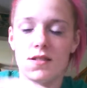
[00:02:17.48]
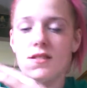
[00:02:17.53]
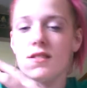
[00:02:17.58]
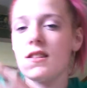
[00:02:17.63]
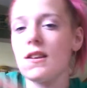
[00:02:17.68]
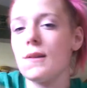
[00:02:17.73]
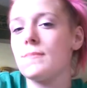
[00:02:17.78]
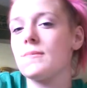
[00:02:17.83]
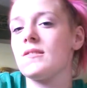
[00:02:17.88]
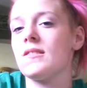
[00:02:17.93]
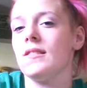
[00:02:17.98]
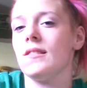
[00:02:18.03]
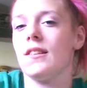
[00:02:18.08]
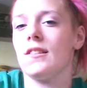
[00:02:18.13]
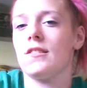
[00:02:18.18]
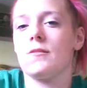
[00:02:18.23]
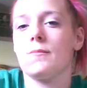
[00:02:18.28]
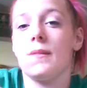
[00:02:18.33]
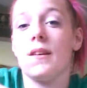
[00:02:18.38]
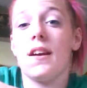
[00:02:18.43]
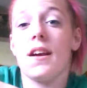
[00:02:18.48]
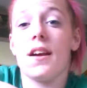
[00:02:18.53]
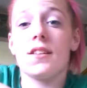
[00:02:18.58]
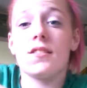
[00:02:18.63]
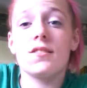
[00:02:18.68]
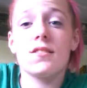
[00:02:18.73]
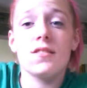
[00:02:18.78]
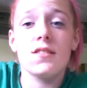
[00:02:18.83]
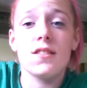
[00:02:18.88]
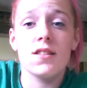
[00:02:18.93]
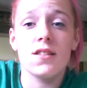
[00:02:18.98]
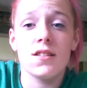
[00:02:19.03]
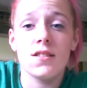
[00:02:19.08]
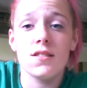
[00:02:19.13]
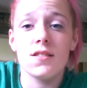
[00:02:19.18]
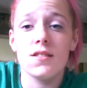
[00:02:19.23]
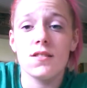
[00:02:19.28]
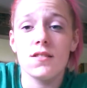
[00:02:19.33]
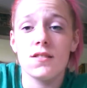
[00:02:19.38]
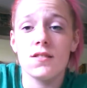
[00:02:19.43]
dips that led to me actually
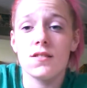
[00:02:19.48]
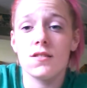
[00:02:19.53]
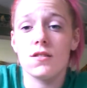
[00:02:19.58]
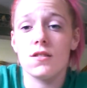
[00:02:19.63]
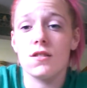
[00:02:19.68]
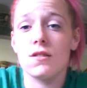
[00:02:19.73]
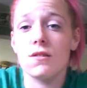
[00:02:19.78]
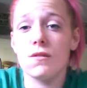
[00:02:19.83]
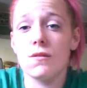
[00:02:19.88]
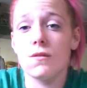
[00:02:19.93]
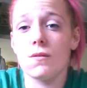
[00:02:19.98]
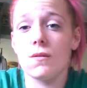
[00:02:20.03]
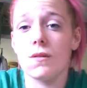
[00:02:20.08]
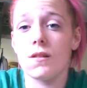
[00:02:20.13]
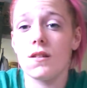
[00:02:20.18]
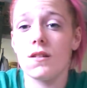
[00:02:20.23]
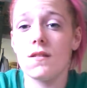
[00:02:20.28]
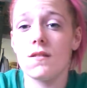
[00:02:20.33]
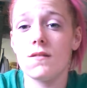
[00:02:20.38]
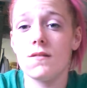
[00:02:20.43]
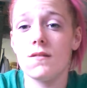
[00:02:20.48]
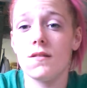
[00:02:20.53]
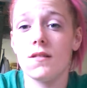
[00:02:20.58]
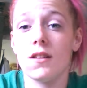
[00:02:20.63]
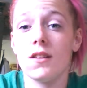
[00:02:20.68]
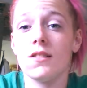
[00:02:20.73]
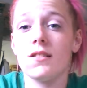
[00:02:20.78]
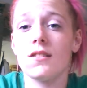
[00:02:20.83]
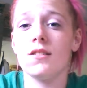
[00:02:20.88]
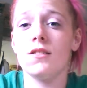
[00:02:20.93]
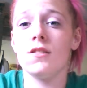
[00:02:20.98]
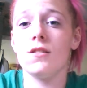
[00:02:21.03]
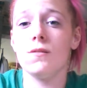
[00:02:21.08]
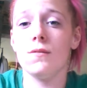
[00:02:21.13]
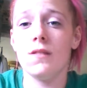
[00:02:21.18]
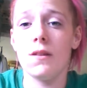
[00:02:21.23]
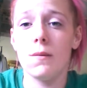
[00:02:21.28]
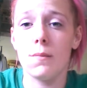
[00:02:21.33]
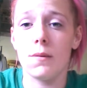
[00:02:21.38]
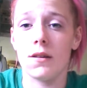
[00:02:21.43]
to continue
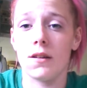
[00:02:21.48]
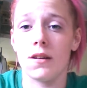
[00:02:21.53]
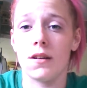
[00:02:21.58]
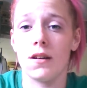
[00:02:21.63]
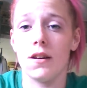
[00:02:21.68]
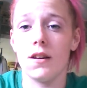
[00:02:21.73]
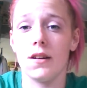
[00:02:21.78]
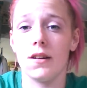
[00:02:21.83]
dipping,